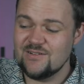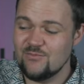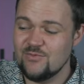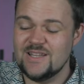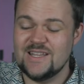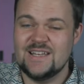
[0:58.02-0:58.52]
a
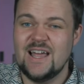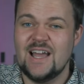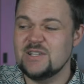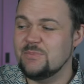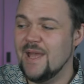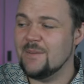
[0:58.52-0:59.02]
really
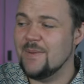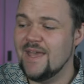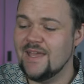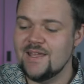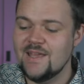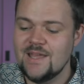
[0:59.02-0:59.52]
large
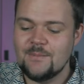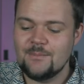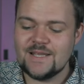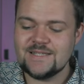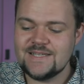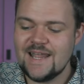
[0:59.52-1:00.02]
backpack.
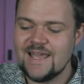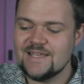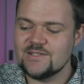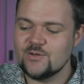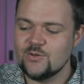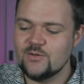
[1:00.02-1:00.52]
Plus, it
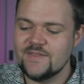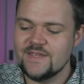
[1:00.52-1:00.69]
has all